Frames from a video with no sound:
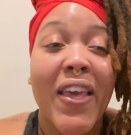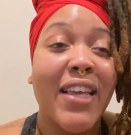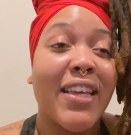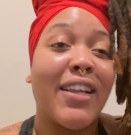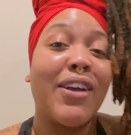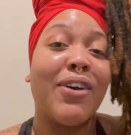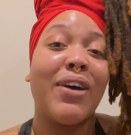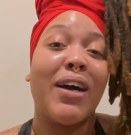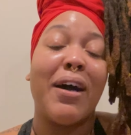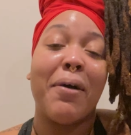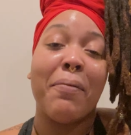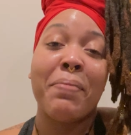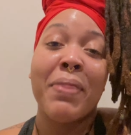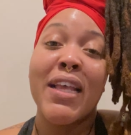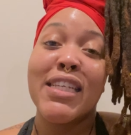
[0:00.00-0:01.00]
You know,
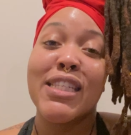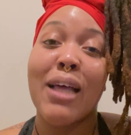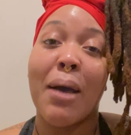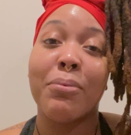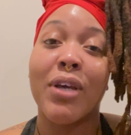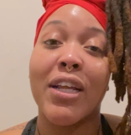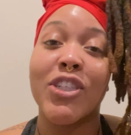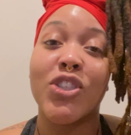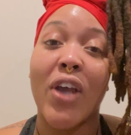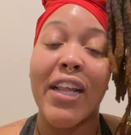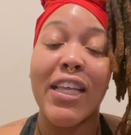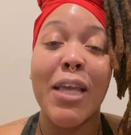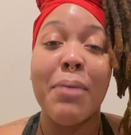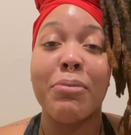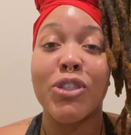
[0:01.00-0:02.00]
um, so I'm gonna try to
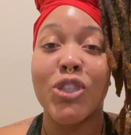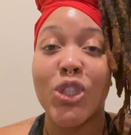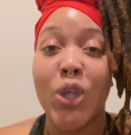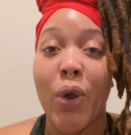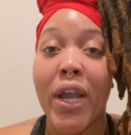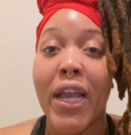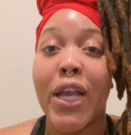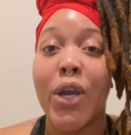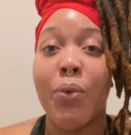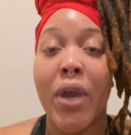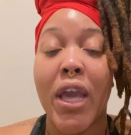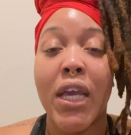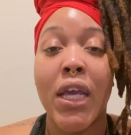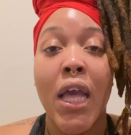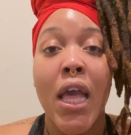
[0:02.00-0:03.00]
keep it short and
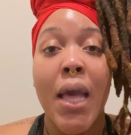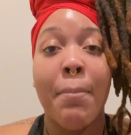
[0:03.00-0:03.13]
quick.